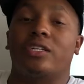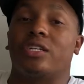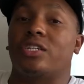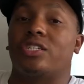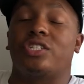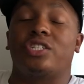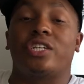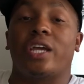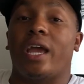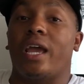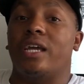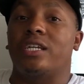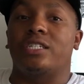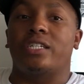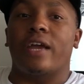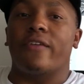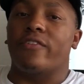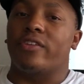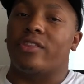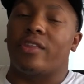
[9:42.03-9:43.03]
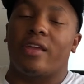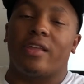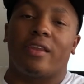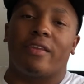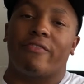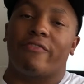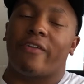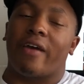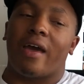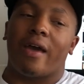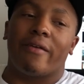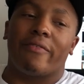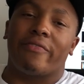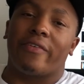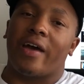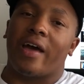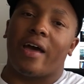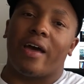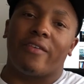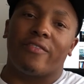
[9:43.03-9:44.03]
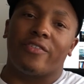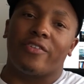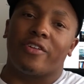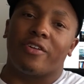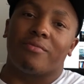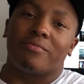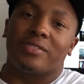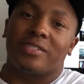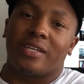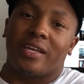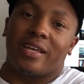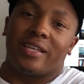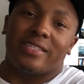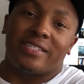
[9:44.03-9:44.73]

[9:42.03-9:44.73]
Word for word: just changed everything to Fab Five, you know what I'm saying?